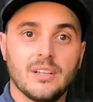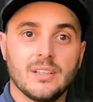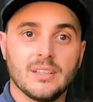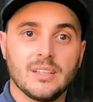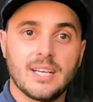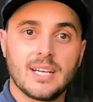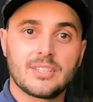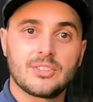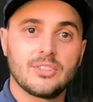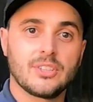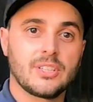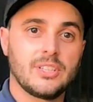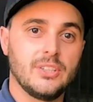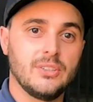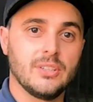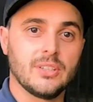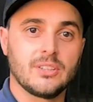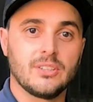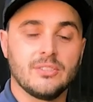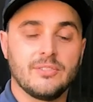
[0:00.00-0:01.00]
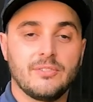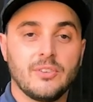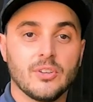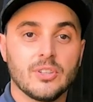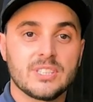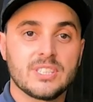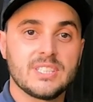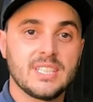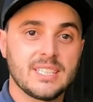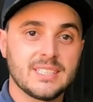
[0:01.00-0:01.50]
an electric unit. They're
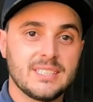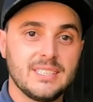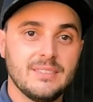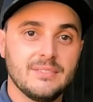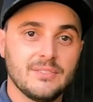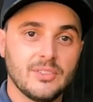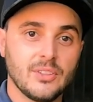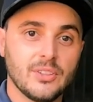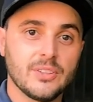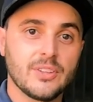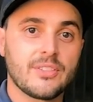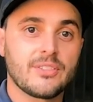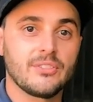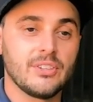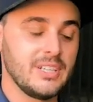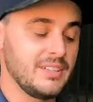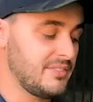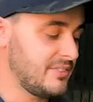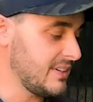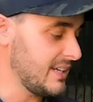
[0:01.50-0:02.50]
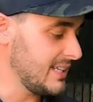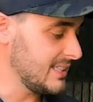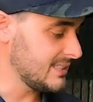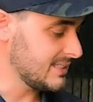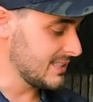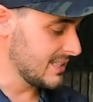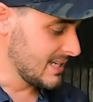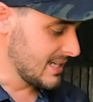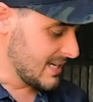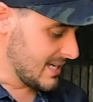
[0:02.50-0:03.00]
460 volt, 3-phase.